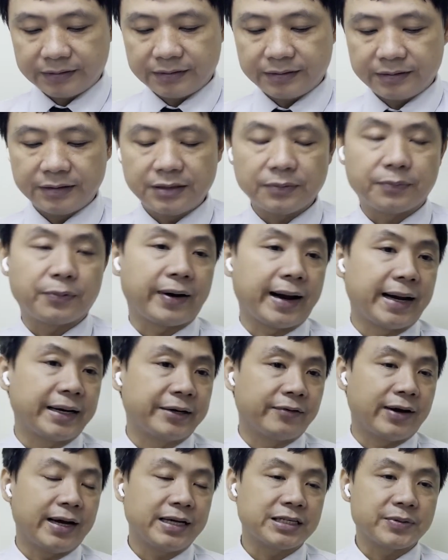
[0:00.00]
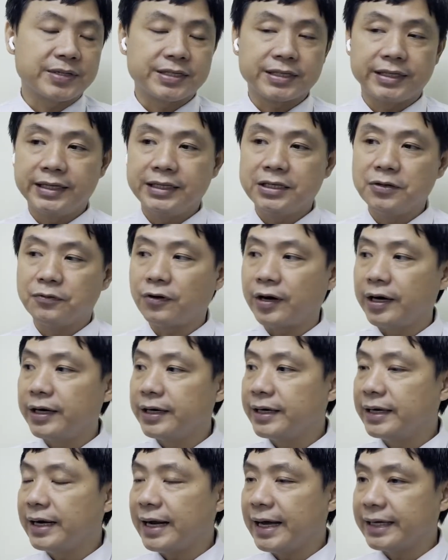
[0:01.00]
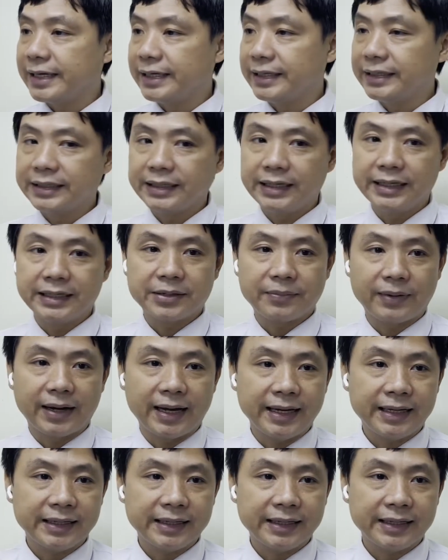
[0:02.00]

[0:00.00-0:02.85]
The bread, right? Especially the foreigner like it in Khmer.